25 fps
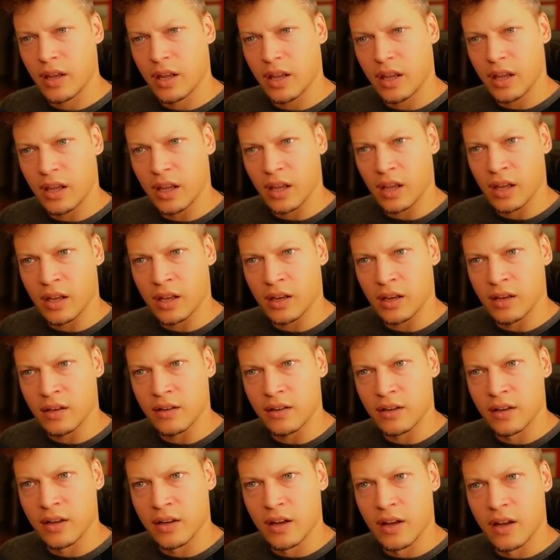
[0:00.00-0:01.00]
And
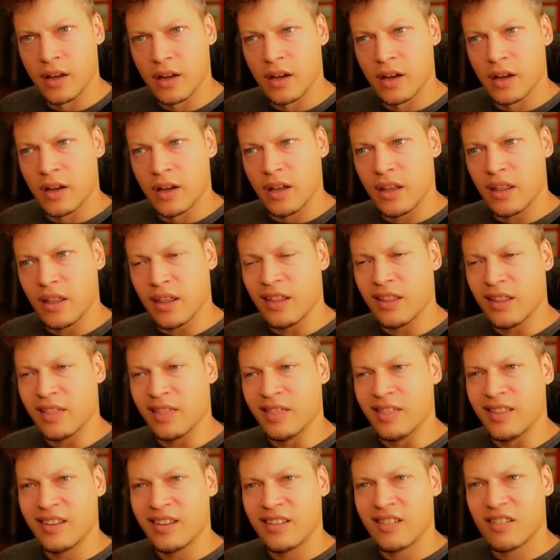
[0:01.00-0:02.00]

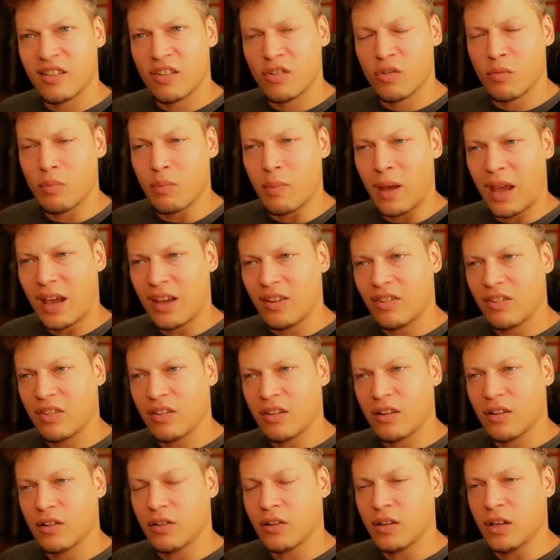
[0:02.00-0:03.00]
this is
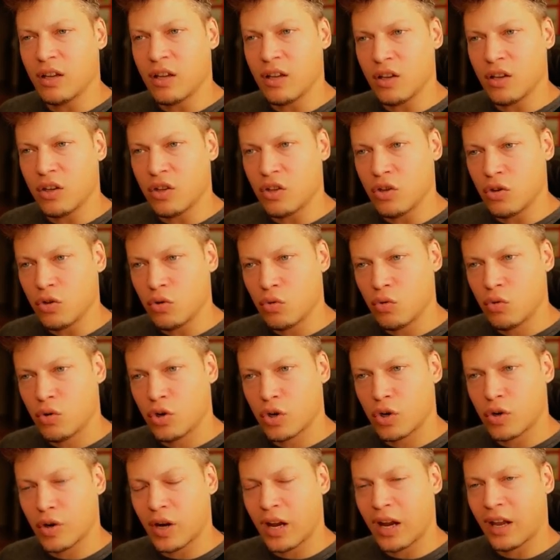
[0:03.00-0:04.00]
basically you
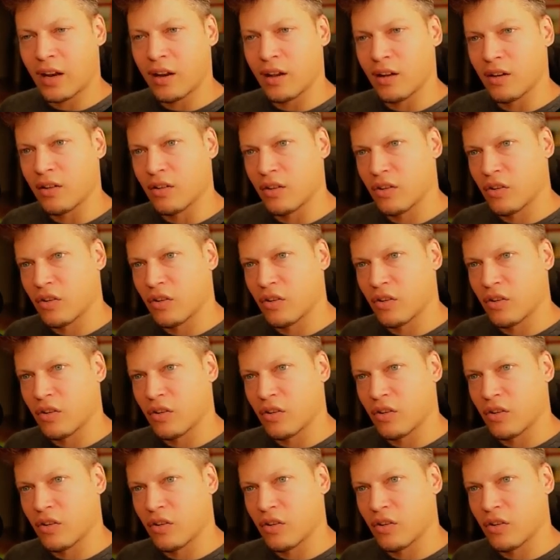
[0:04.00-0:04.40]
creating